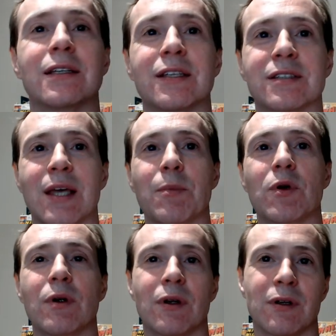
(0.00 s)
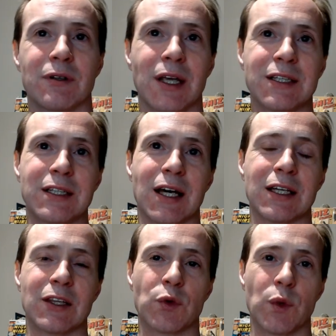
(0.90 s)
December
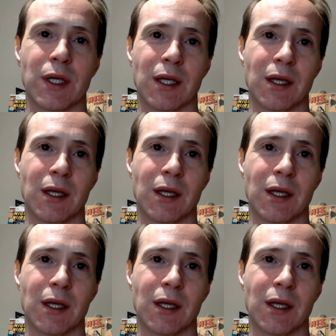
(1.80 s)
1993.